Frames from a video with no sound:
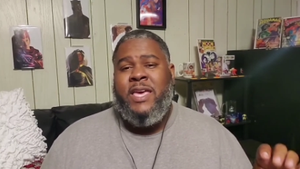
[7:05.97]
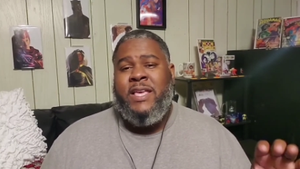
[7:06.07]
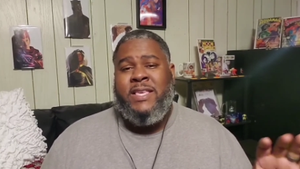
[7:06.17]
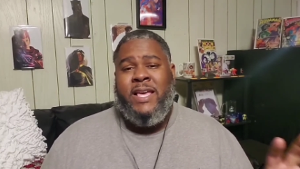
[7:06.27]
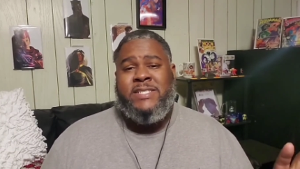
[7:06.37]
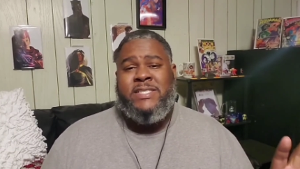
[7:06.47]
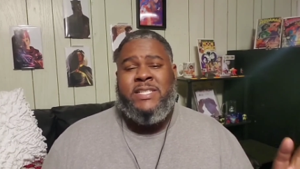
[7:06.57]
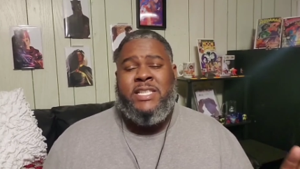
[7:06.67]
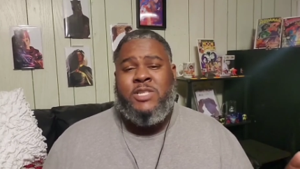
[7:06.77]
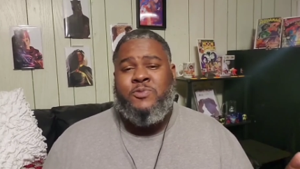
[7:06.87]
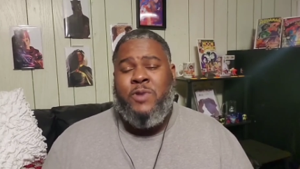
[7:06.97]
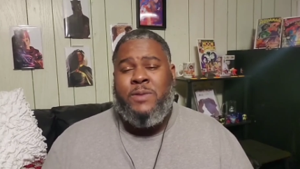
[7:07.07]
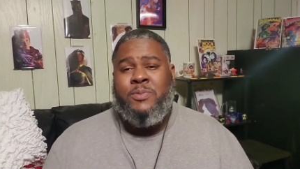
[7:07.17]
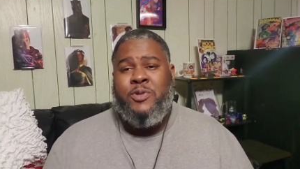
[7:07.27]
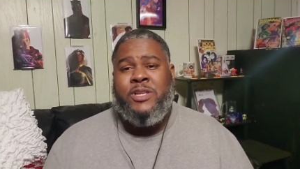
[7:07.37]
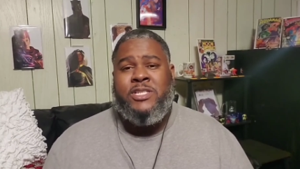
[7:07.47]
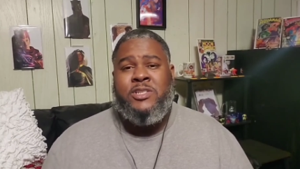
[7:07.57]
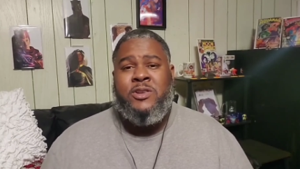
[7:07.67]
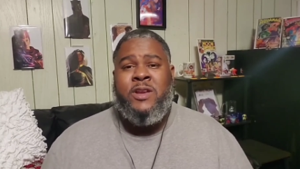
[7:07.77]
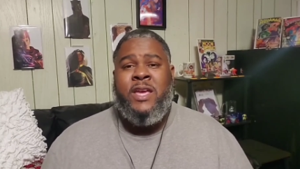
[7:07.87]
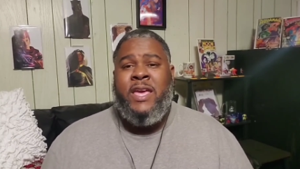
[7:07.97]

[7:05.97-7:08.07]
and getting at least one prisoner,